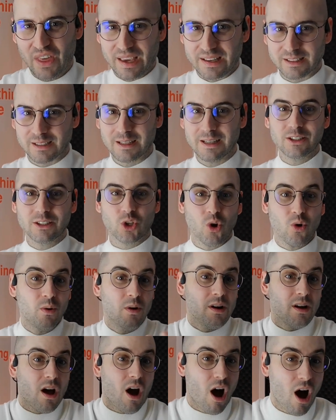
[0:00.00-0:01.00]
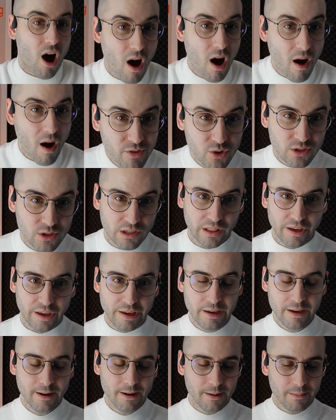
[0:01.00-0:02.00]
things. So
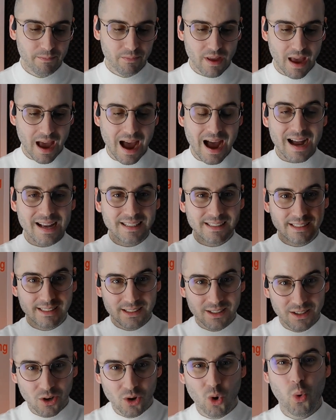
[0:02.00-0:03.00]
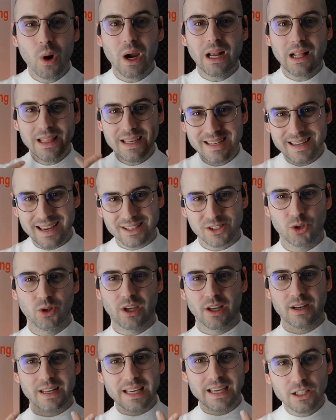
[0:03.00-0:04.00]
obviously, as quickly as you
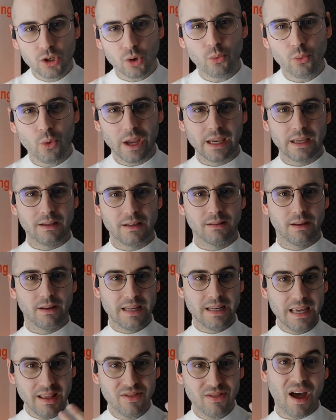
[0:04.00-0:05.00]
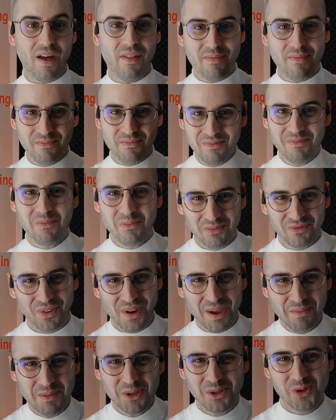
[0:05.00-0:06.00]
can iterate and hit that
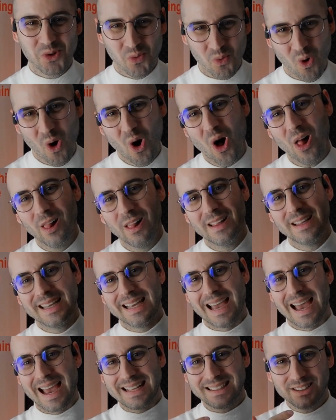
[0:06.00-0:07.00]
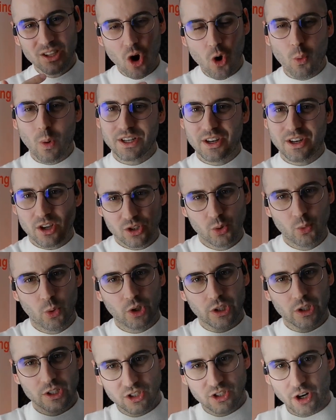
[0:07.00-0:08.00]
famous wall and know what doesn't
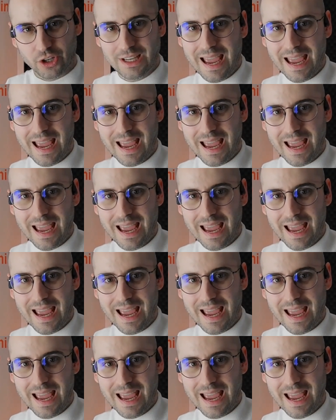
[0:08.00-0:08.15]
work and start